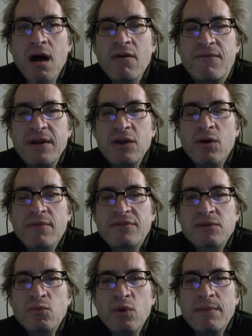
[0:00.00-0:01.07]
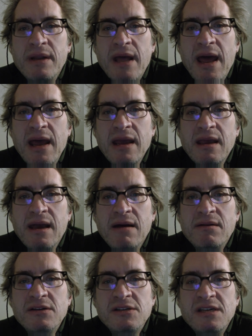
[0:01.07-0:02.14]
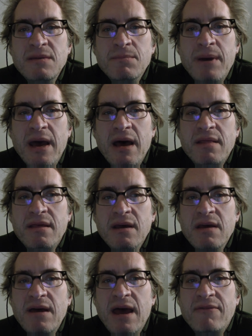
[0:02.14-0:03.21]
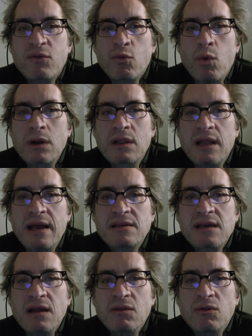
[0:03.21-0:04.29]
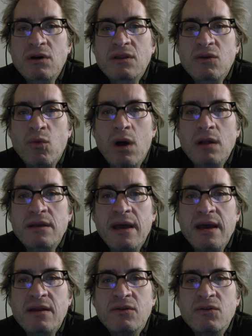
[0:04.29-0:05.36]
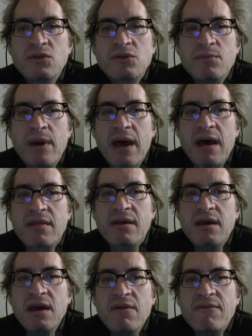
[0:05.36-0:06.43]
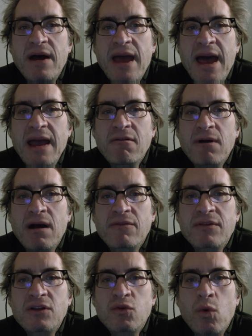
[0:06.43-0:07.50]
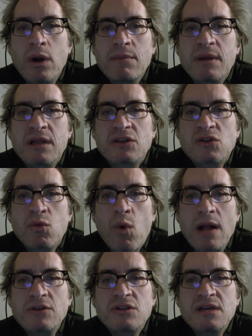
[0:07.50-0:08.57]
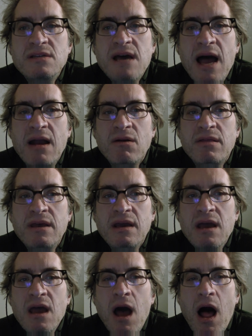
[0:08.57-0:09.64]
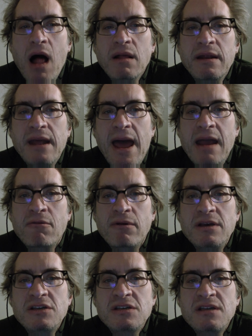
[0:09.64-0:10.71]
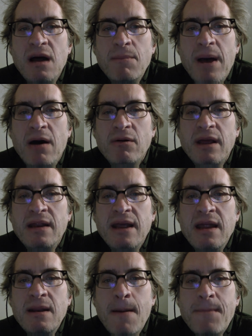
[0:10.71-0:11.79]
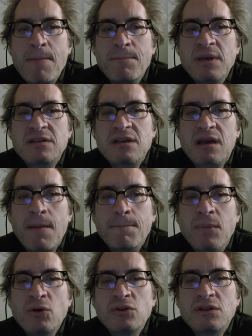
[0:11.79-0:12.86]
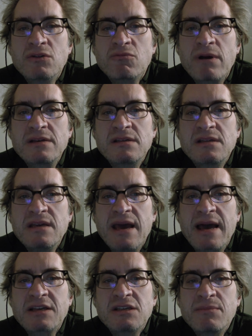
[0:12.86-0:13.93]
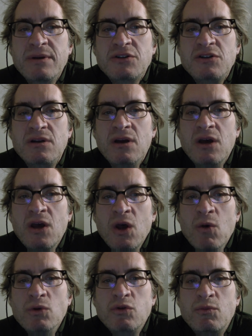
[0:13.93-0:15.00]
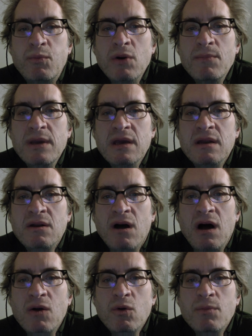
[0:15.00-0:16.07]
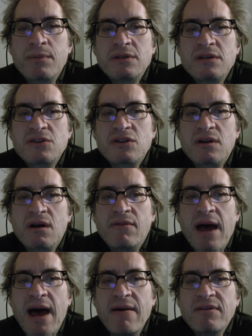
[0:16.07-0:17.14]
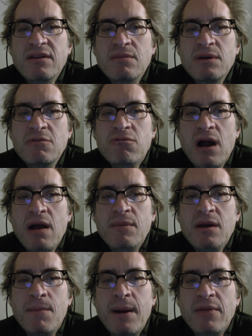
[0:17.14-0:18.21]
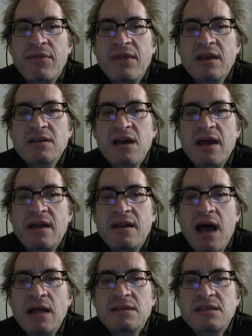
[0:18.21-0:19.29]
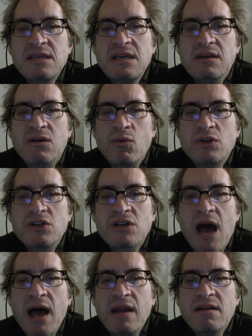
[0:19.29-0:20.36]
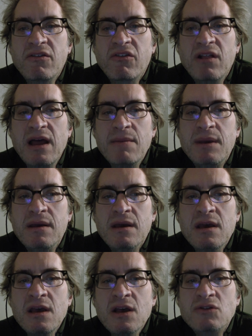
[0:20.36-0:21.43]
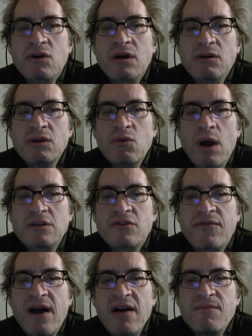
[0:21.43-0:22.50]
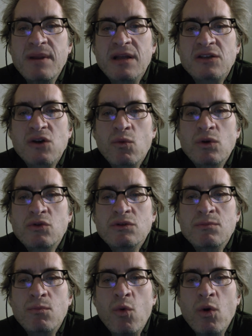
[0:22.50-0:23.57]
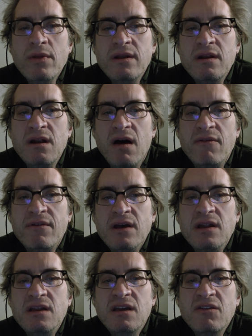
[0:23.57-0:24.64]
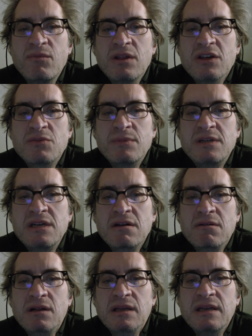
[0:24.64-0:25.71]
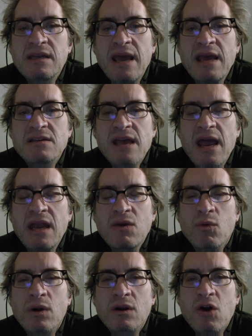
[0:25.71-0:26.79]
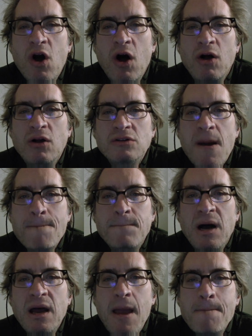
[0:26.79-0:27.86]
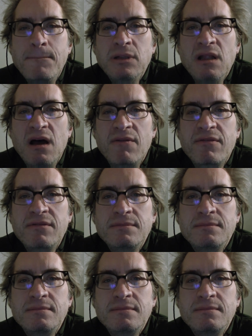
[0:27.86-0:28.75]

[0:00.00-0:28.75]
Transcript: A video of some women hanging out in a steam bath. After one glance, I look at the wall tag and do some math. If I hang around for the 20 minutes to watch the entire thing, I'll get angry, stomp out, and end up missing most of the rest of the exhibition, which would put me in an awkward position of having to be rhymey about things I had not seen, which is kind of slimy. So I only watched 5 minutes, which was more than enough to give me this material in case anyone calls my bluff.